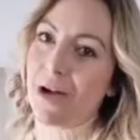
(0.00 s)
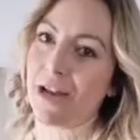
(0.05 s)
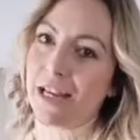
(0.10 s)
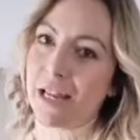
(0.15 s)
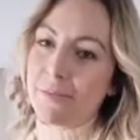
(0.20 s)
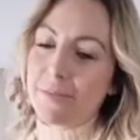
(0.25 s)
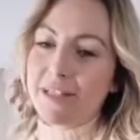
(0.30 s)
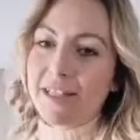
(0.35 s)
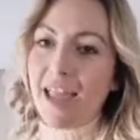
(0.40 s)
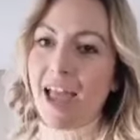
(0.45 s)
my
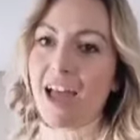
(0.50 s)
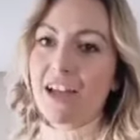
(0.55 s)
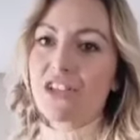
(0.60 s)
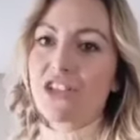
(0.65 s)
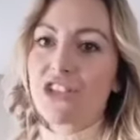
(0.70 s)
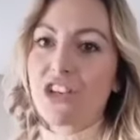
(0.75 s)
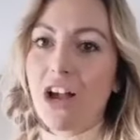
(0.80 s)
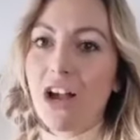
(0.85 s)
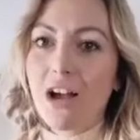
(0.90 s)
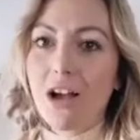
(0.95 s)
name's Kat
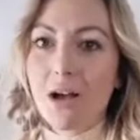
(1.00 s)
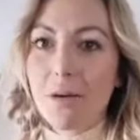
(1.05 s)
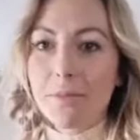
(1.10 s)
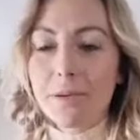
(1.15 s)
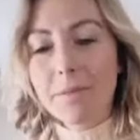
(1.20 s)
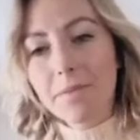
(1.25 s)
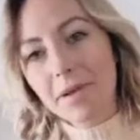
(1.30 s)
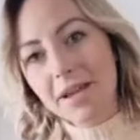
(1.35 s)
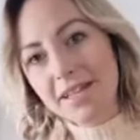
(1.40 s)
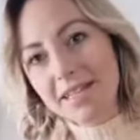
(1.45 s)

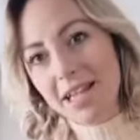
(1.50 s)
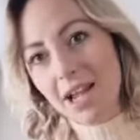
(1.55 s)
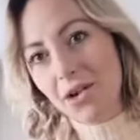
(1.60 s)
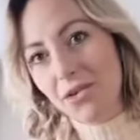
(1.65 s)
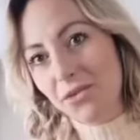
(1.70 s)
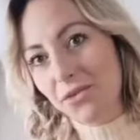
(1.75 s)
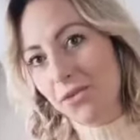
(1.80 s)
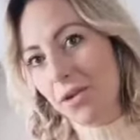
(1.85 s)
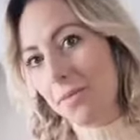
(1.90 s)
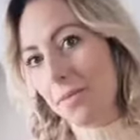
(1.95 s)
Sharp.
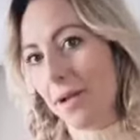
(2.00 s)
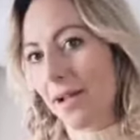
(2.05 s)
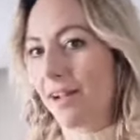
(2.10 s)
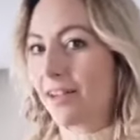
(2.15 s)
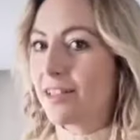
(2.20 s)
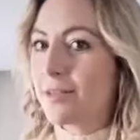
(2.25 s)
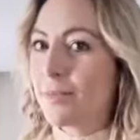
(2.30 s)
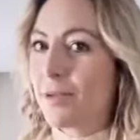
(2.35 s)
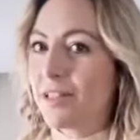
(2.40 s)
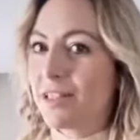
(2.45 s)
Myself, my
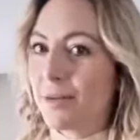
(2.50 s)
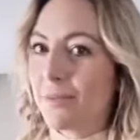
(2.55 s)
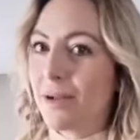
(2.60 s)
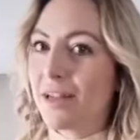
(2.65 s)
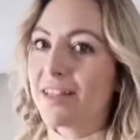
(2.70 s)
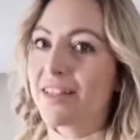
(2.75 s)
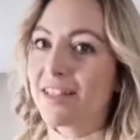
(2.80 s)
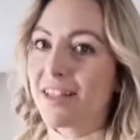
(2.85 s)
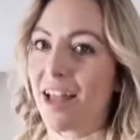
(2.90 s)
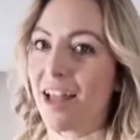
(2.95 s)
husband and
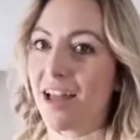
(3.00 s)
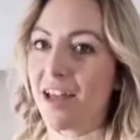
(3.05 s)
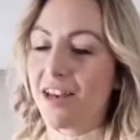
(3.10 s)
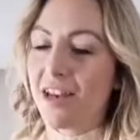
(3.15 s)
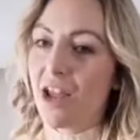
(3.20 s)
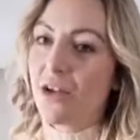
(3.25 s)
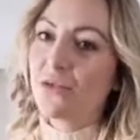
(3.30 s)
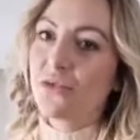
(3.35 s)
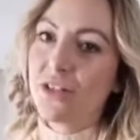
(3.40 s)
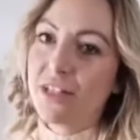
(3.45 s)
my
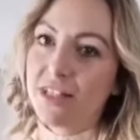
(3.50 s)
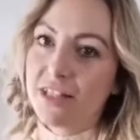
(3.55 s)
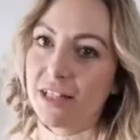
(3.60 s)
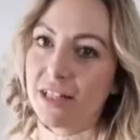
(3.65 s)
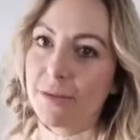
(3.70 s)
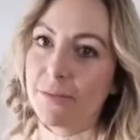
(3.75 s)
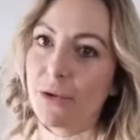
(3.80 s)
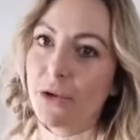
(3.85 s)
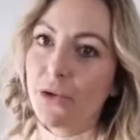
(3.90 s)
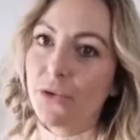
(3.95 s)
son have
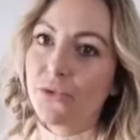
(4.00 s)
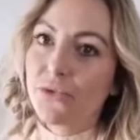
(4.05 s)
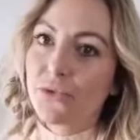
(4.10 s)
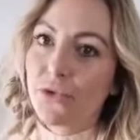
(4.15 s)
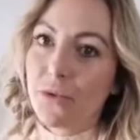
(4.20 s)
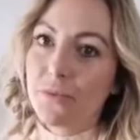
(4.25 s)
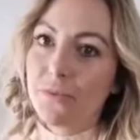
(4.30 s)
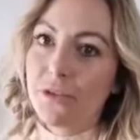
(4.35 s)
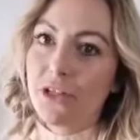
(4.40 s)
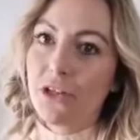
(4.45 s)
recently moved
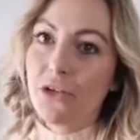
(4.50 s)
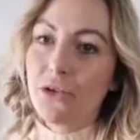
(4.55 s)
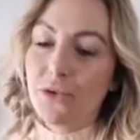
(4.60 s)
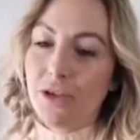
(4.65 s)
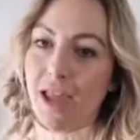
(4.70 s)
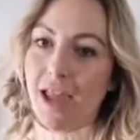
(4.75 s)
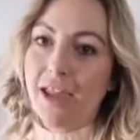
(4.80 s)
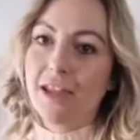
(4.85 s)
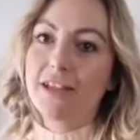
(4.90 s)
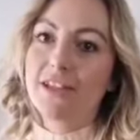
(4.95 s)
from the
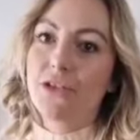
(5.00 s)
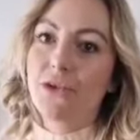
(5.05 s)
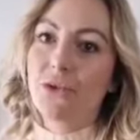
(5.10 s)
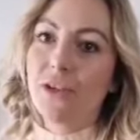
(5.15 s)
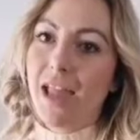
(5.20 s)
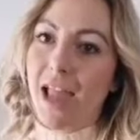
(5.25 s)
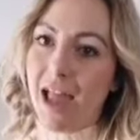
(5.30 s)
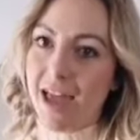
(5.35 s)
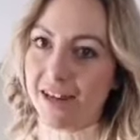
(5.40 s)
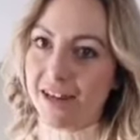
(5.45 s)
UK to
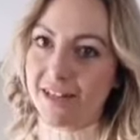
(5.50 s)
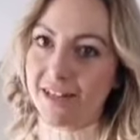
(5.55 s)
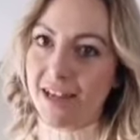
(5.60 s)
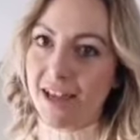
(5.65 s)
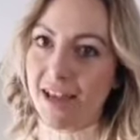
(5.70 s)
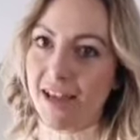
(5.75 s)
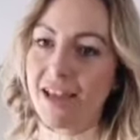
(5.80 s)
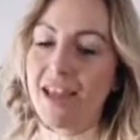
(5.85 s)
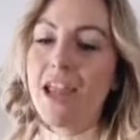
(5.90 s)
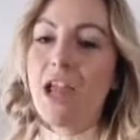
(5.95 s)

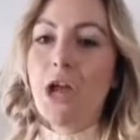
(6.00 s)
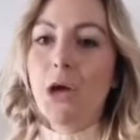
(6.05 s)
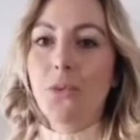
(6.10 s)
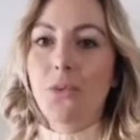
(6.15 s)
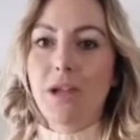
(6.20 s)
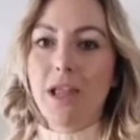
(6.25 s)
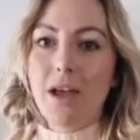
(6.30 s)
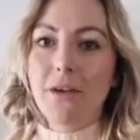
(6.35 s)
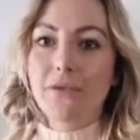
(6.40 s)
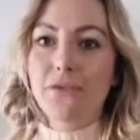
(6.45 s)
Canada.
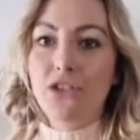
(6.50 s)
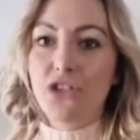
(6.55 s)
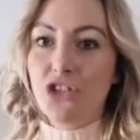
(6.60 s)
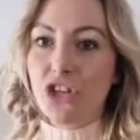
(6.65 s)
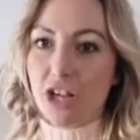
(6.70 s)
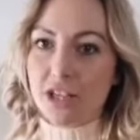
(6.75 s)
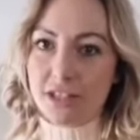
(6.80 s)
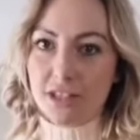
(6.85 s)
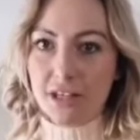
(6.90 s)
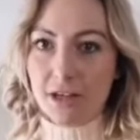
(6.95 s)
We have
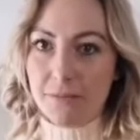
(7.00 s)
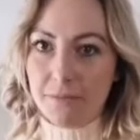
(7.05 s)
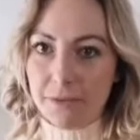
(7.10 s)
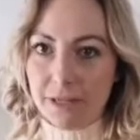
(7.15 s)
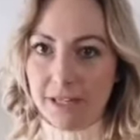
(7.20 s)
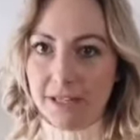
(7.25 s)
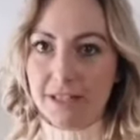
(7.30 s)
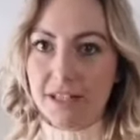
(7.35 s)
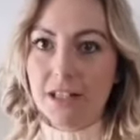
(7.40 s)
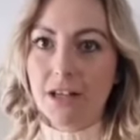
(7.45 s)
just
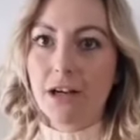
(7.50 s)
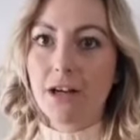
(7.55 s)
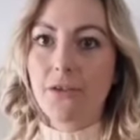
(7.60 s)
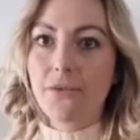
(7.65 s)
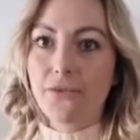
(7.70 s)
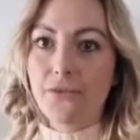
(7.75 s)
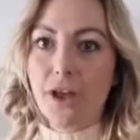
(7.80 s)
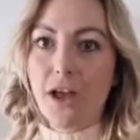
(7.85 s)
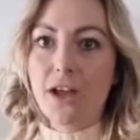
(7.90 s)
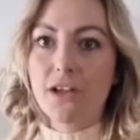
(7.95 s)
completed
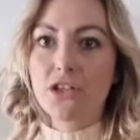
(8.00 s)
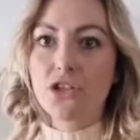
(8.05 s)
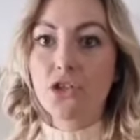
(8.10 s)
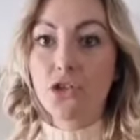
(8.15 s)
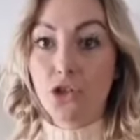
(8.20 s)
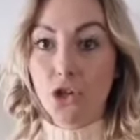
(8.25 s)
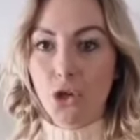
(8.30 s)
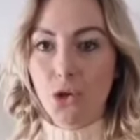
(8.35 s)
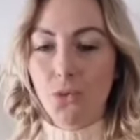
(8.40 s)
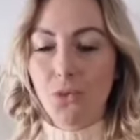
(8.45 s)
our
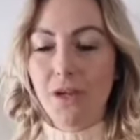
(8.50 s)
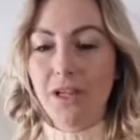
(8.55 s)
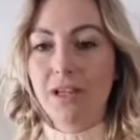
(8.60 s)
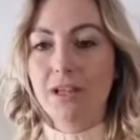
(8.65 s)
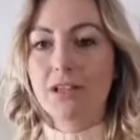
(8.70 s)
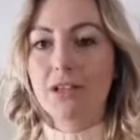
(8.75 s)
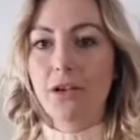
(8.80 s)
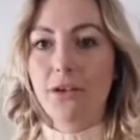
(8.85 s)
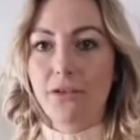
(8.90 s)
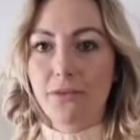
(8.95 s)
first 2
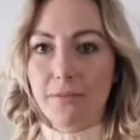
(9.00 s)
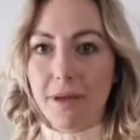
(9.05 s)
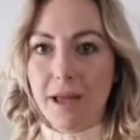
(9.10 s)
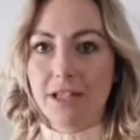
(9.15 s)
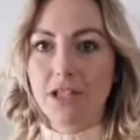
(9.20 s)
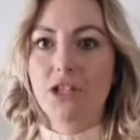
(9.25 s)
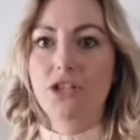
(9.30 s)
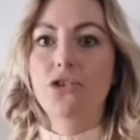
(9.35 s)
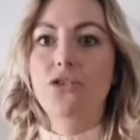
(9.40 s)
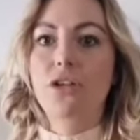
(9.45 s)
weeks of
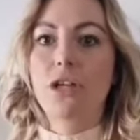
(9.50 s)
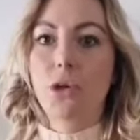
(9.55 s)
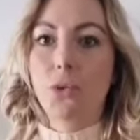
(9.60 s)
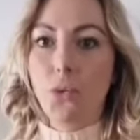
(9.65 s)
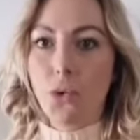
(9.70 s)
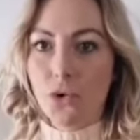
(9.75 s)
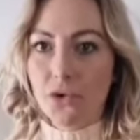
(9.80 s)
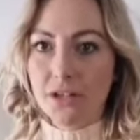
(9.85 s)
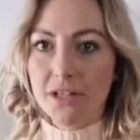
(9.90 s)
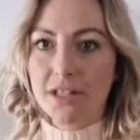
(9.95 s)
mandatory
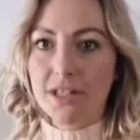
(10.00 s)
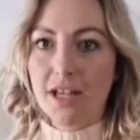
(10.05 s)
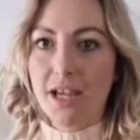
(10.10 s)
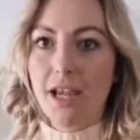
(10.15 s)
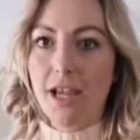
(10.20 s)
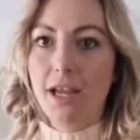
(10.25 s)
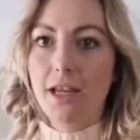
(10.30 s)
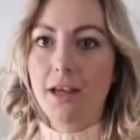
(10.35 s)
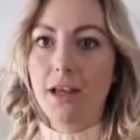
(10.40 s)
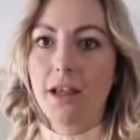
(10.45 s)

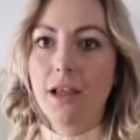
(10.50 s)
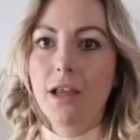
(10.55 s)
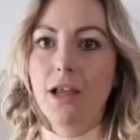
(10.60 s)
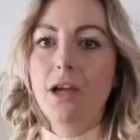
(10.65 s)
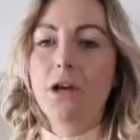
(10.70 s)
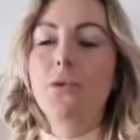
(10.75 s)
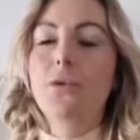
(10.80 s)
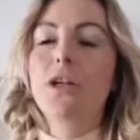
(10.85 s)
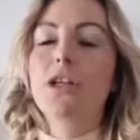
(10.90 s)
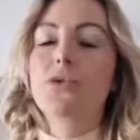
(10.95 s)
quarantine,
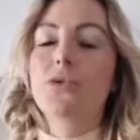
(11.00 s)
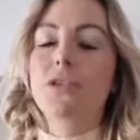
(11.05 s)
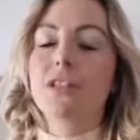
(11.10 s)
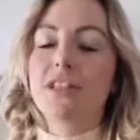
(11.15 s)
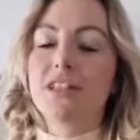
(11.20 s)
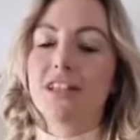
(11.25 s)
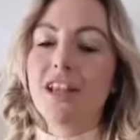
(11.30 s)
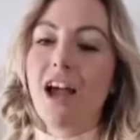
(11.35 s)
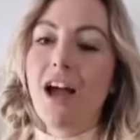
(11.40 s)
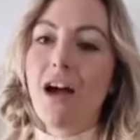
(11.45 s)
which
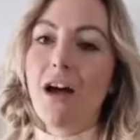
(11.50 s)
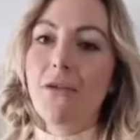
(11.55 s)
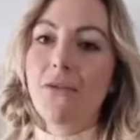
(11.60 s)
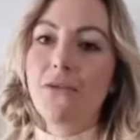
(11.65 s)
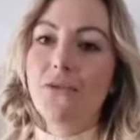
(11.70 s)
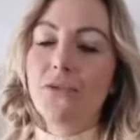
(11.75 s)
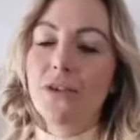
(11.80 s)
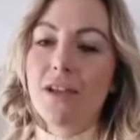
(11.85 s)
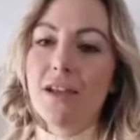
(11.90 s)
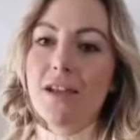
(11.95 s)
was
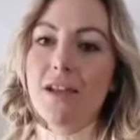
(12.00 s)
tough.